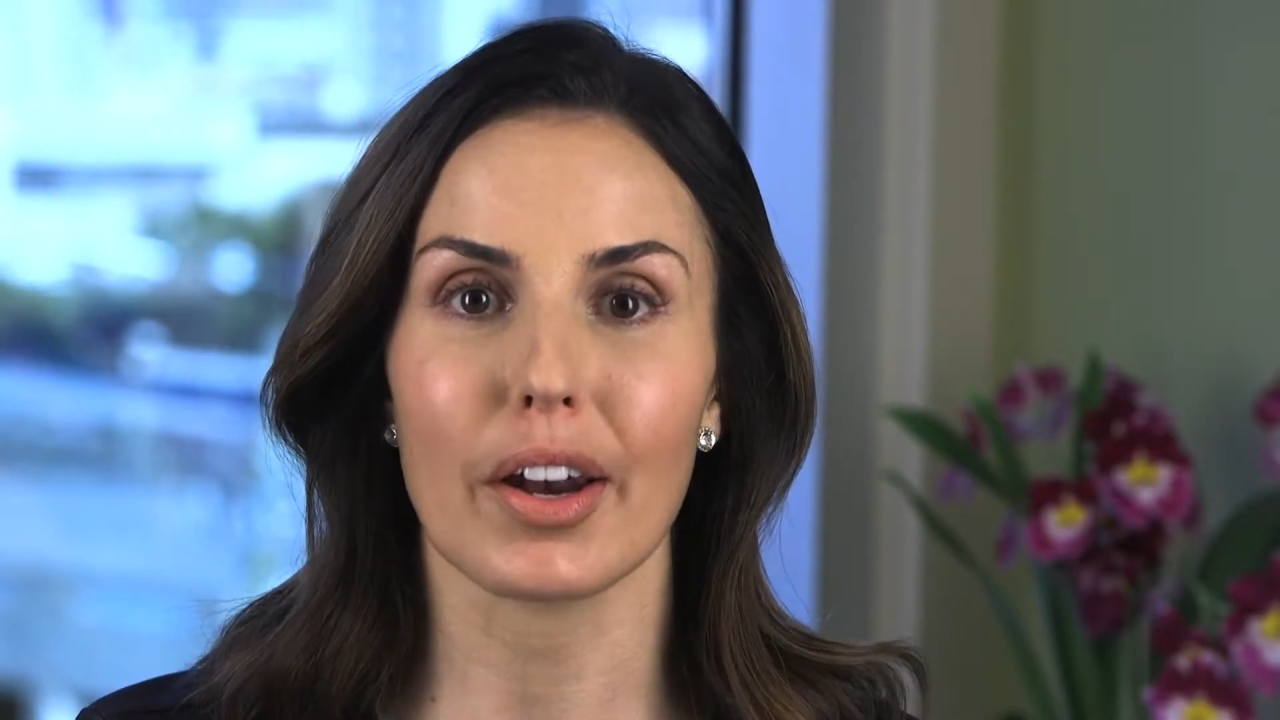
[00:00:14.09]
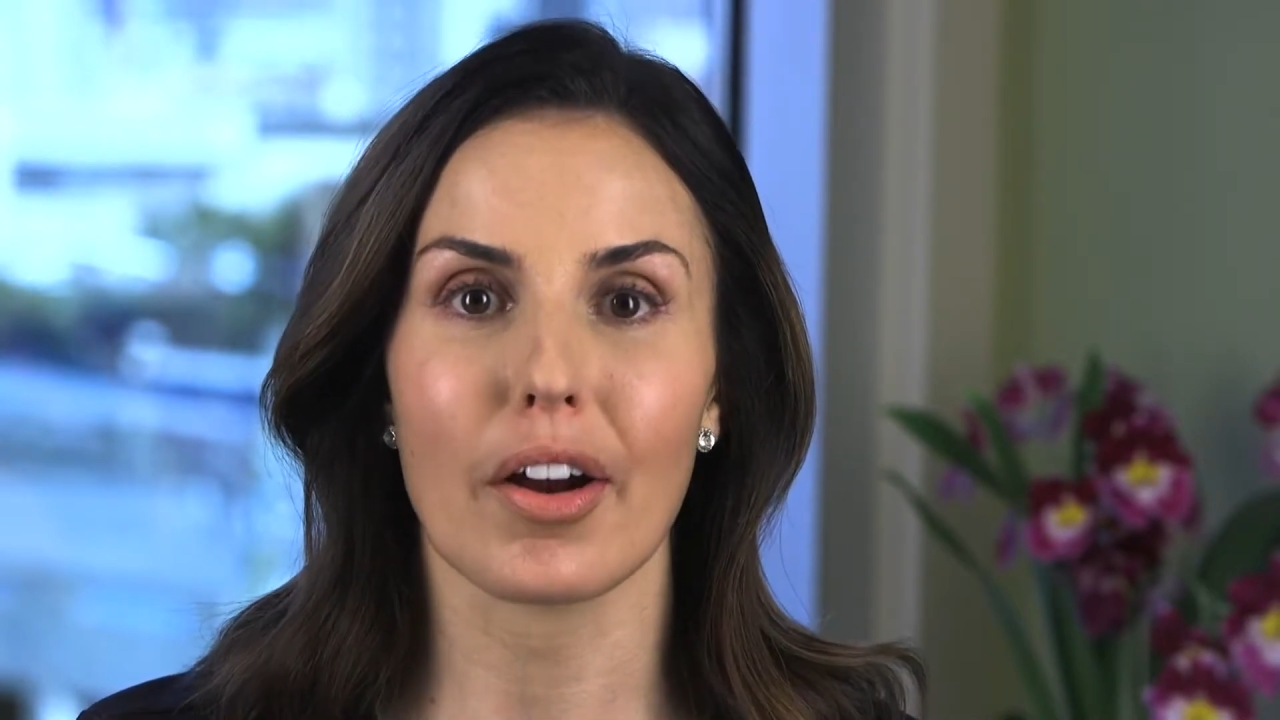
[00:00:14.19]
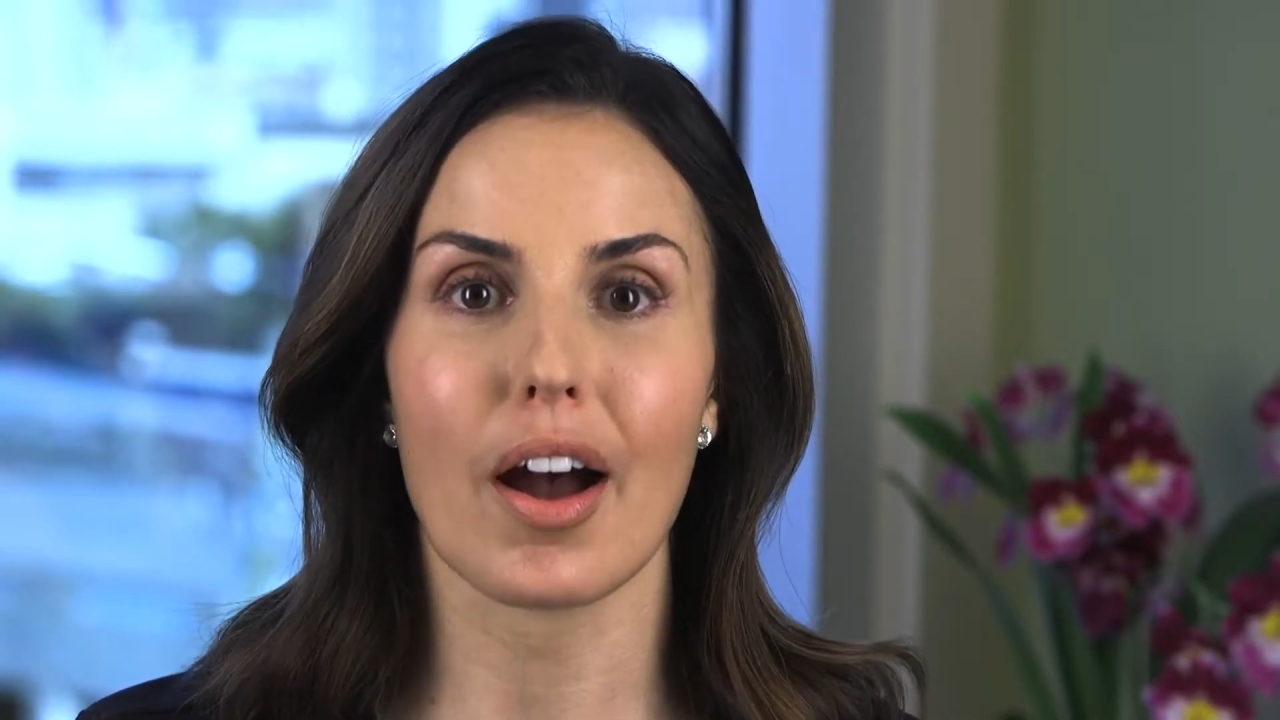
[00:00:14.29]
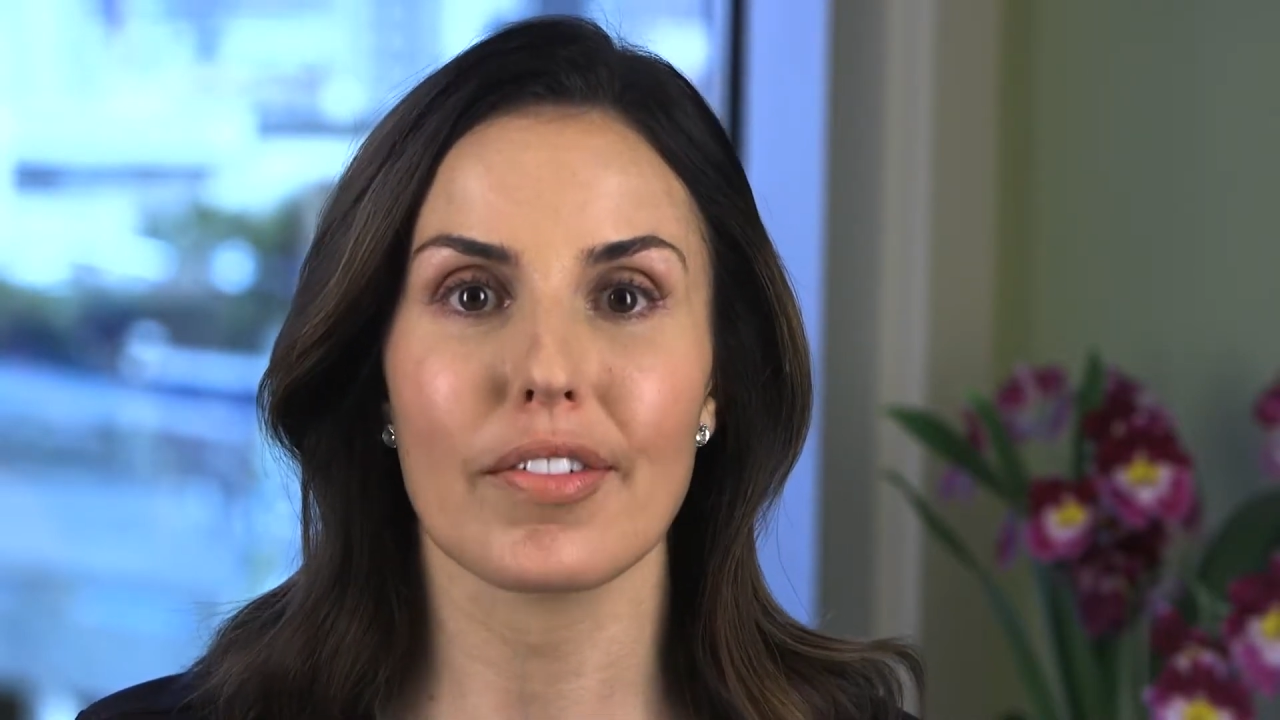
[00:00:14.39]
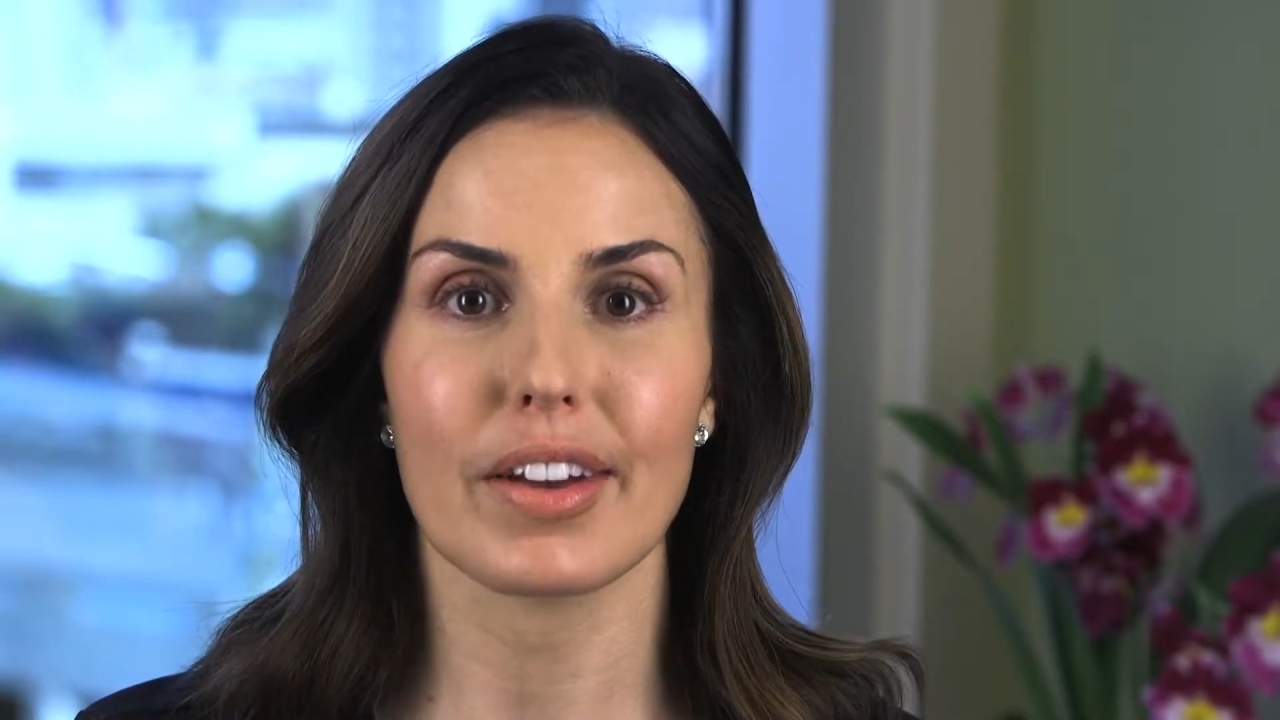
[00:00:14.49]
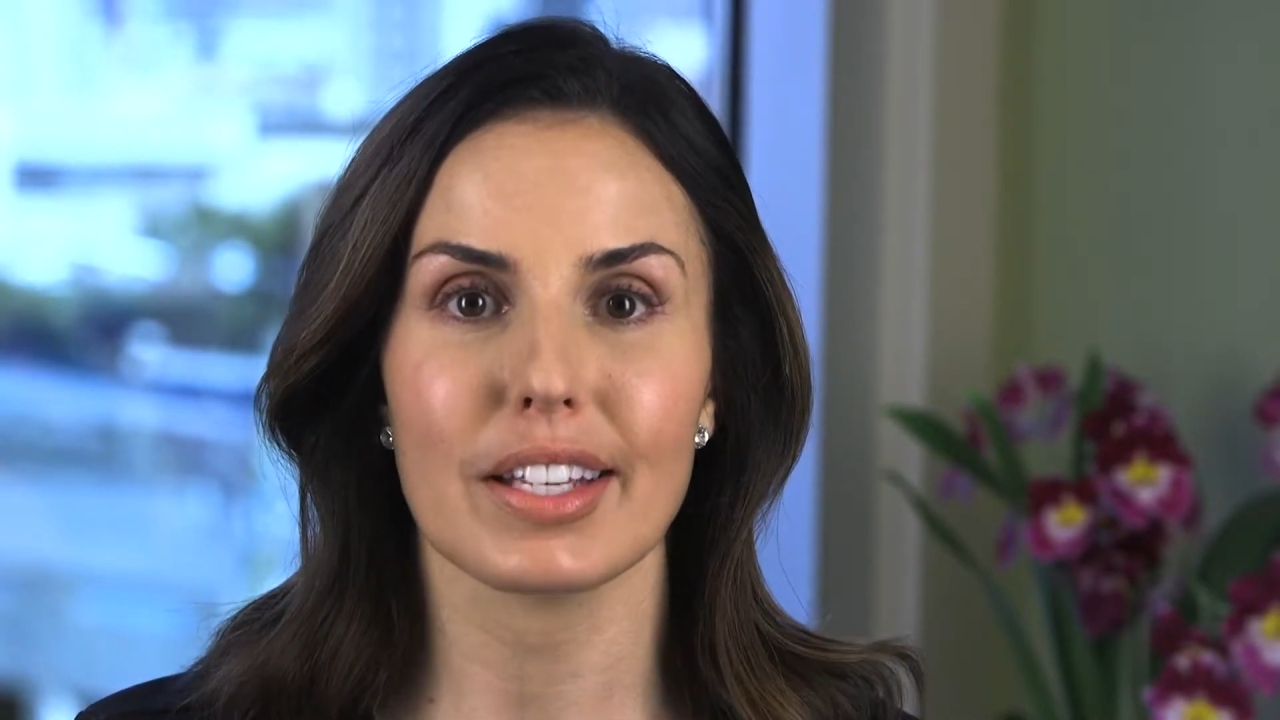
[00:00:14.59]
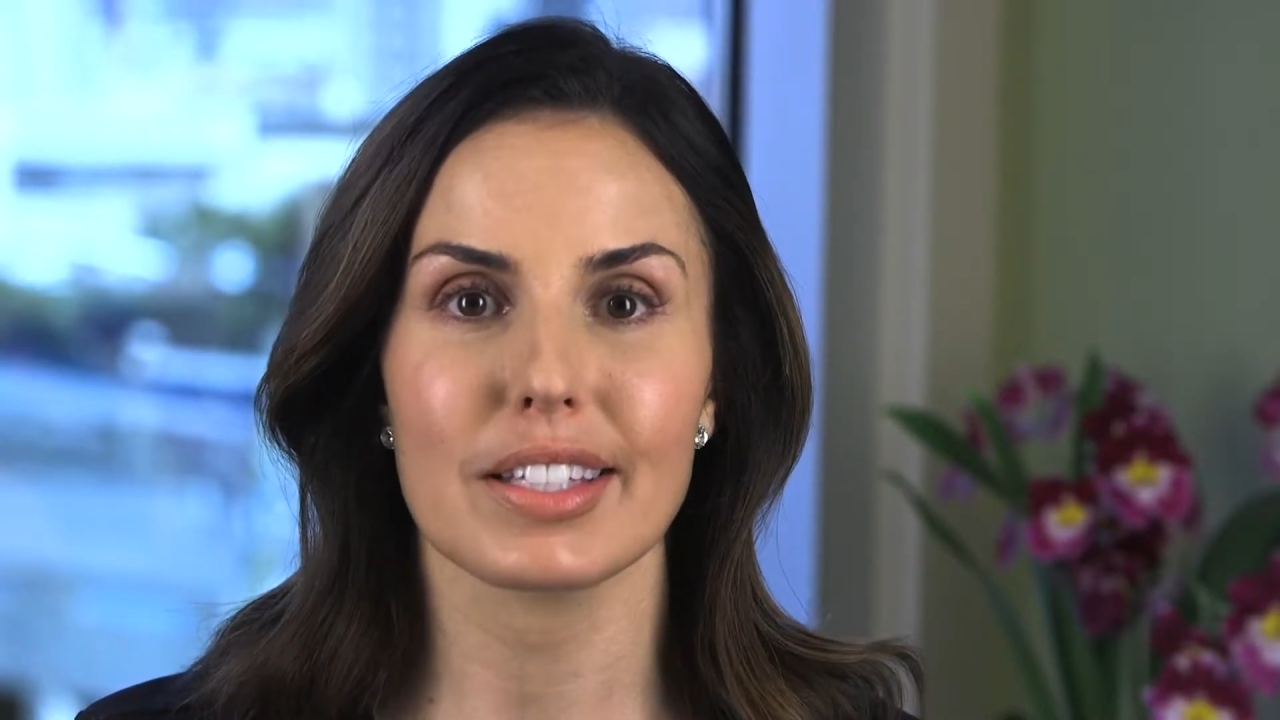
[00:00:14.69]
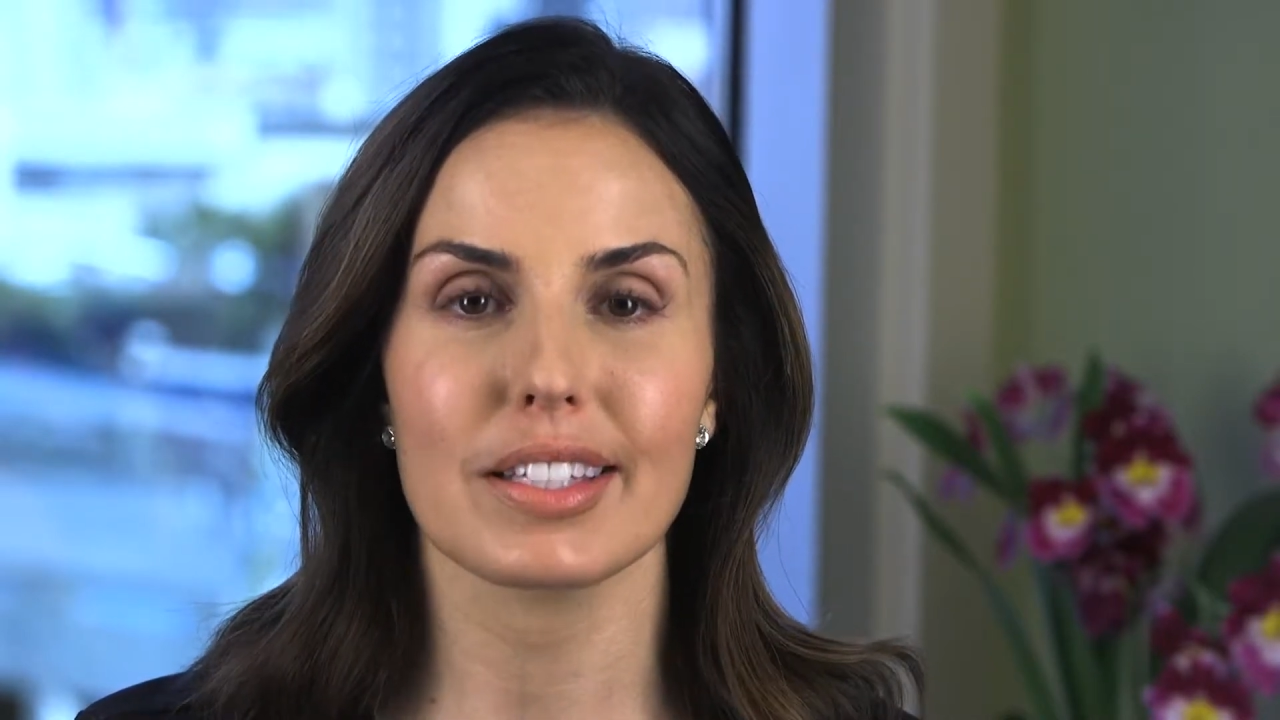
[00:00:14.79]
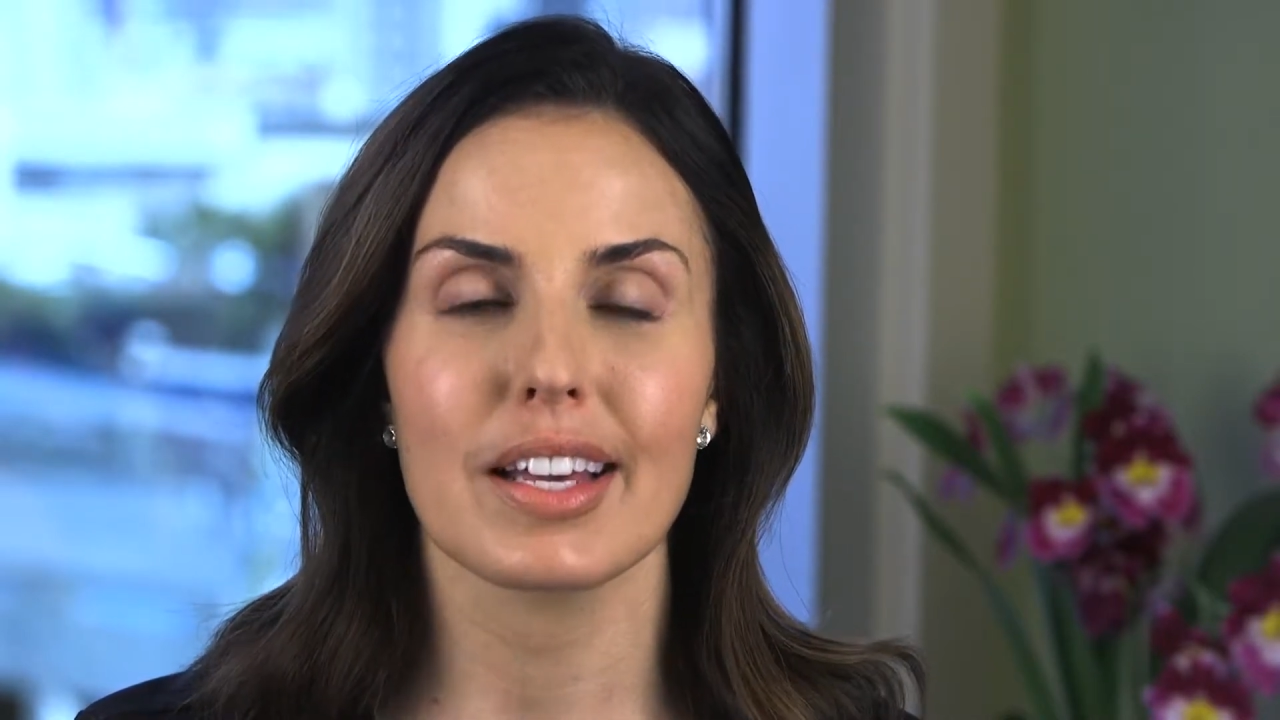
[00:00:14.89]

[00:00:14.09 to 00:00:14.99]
our office.